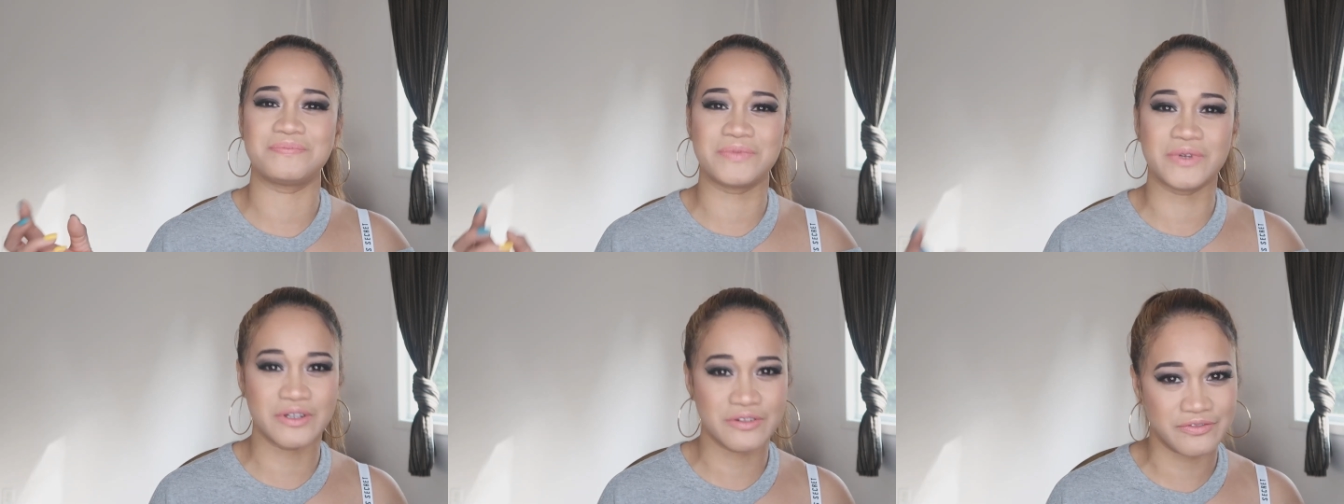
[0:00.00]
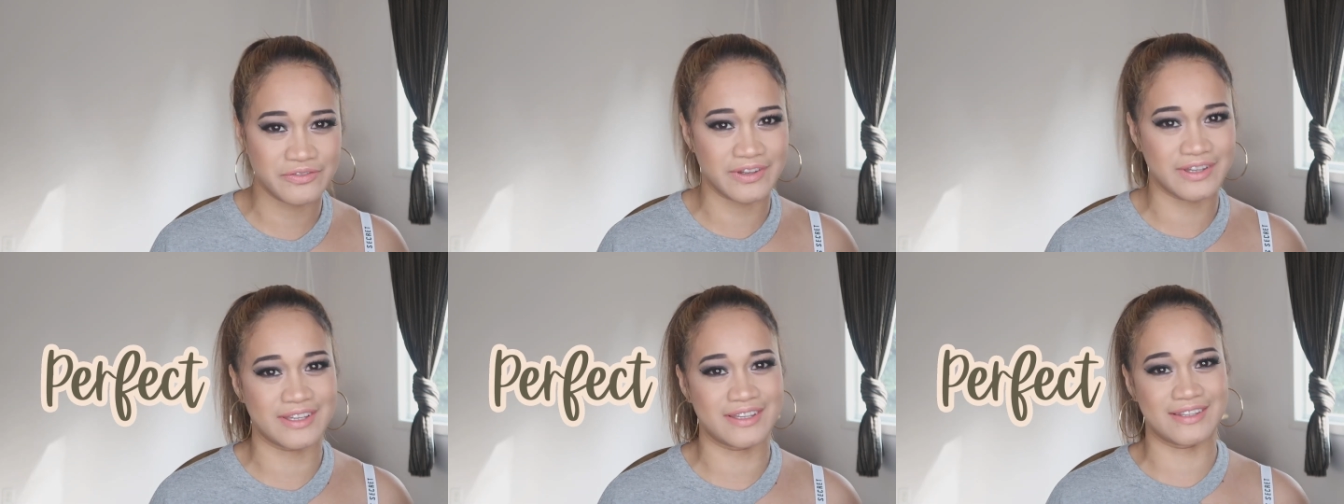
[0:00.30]

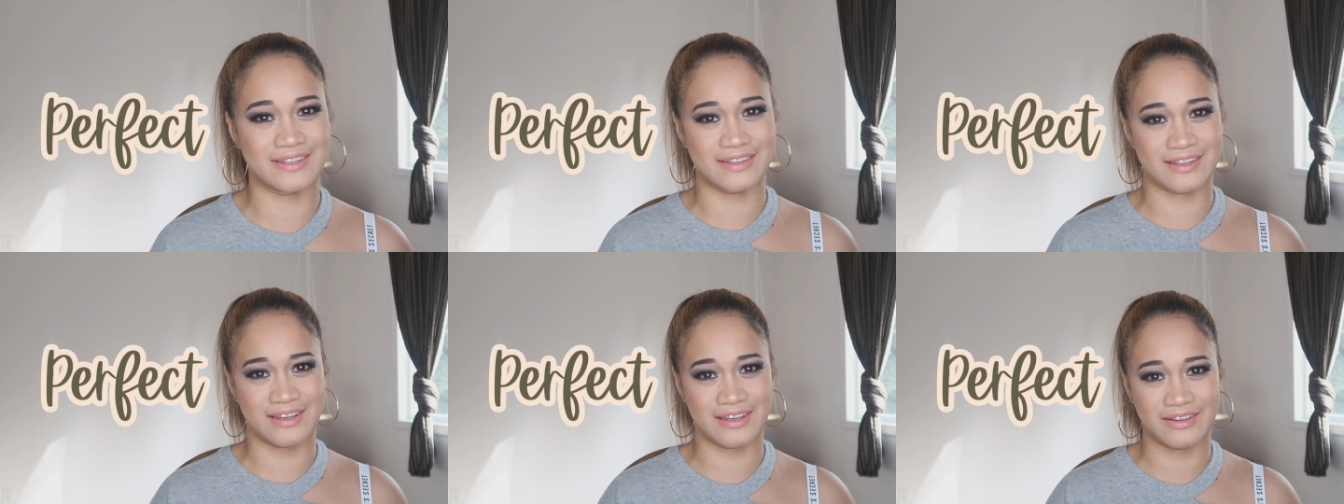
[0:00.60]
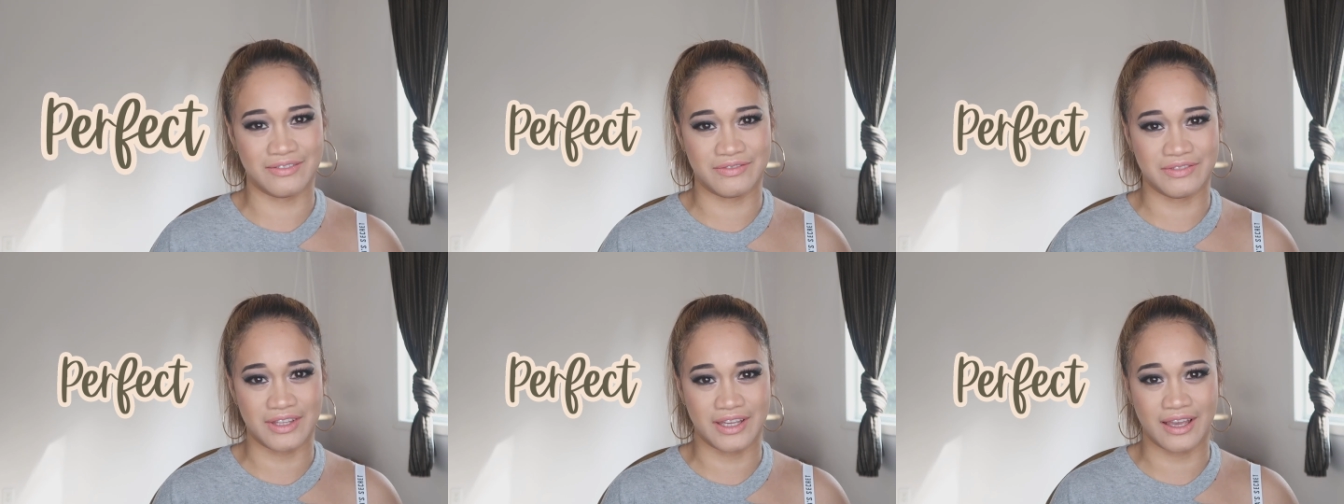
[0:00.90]
perfect in the
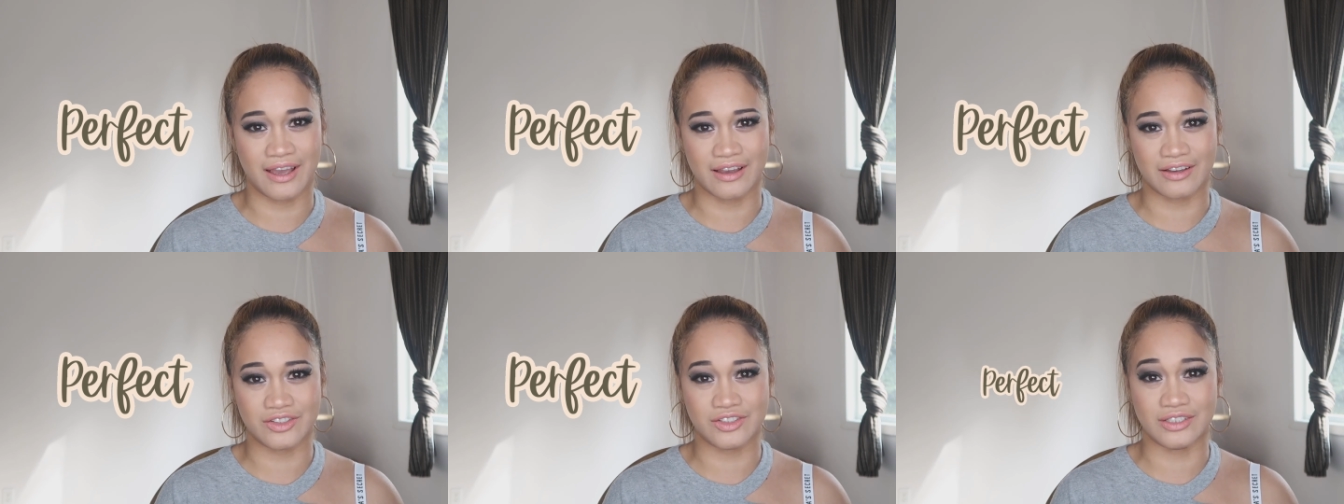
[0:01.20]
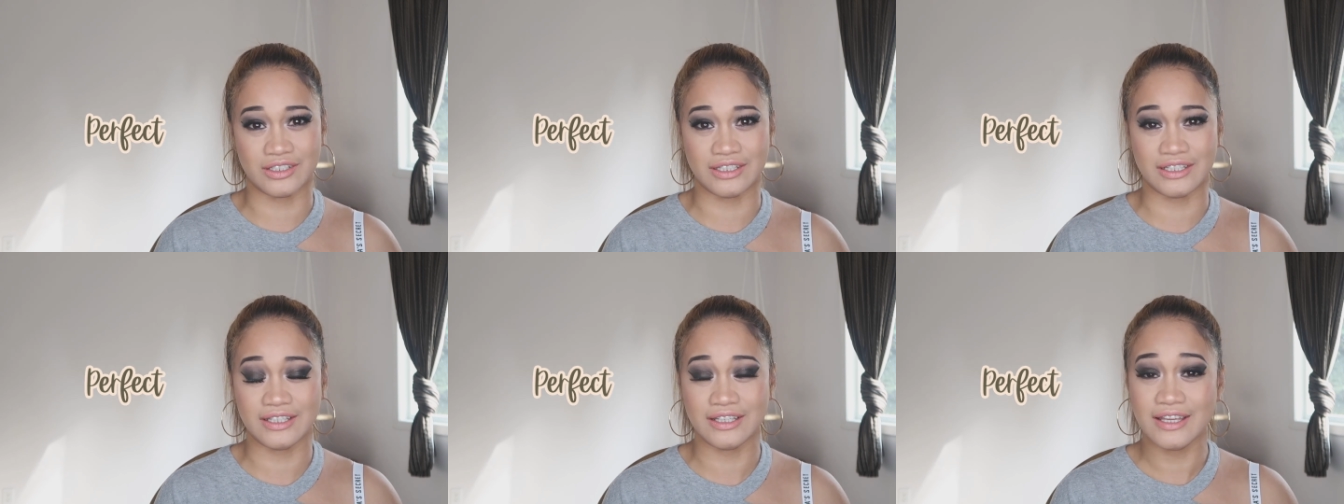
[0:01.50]
evening
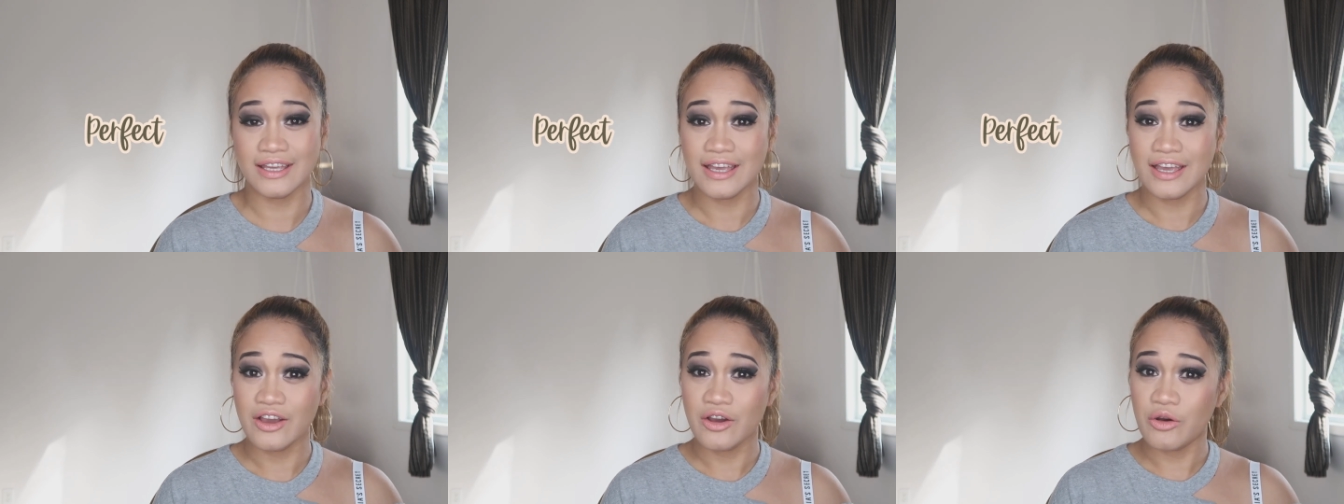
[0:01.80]
actually